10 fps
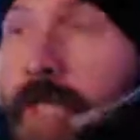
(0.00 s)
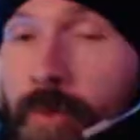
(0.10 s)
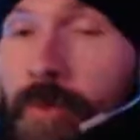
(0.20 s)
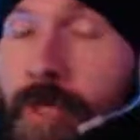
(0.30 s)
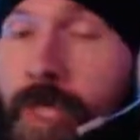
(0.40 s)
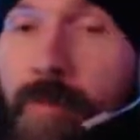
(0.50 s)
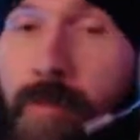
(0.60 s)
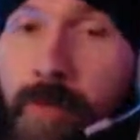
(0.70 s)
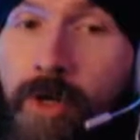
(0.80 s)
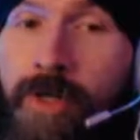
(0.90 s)
would become a
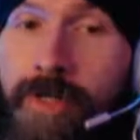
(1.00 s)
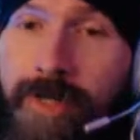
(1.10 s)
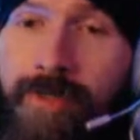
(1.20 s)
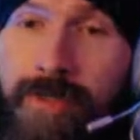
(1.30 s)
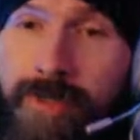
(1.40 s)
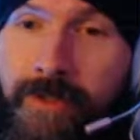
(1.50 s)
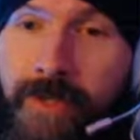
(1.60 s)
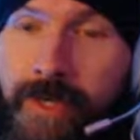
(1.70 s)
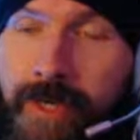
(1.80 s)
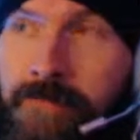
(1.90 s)
burden at the end of the
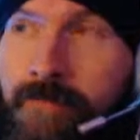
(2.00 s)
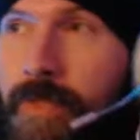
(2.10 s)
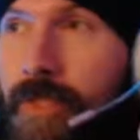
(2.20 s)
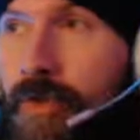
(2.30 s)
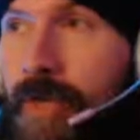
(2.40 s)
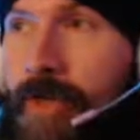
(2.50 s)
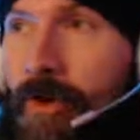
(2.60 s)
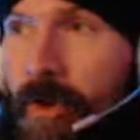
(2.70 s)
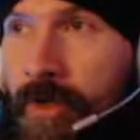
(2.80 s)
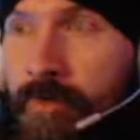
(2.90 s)
day. You had
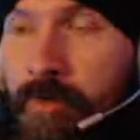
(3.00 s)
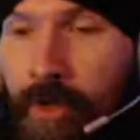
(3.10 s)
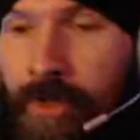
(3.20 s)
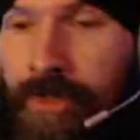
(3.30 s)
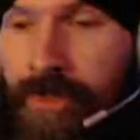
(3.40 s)
all the burdens